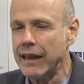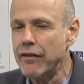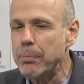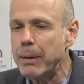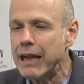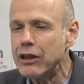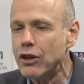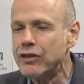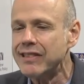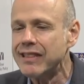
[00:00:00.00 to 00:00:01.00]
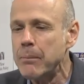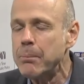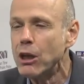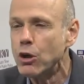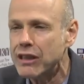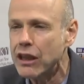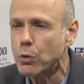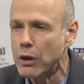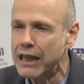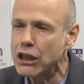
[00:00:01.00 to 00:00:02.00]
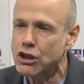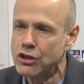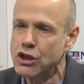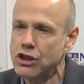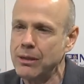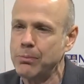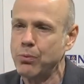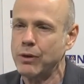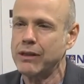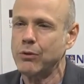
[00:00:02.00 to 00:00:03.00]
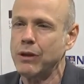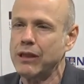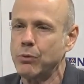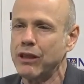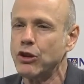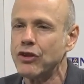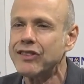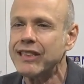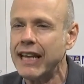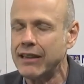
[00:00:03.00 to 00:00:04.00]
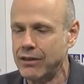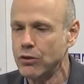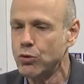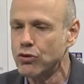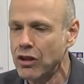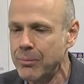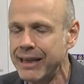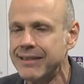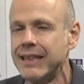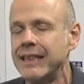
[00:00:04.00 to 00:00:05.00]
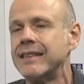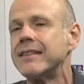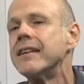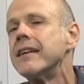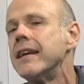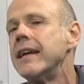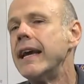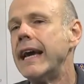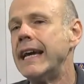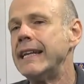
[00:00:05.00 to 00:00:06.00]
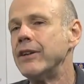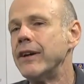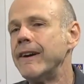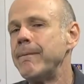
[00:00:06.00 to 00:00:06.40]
they've built a symbiotic relationship with the state to some extent. And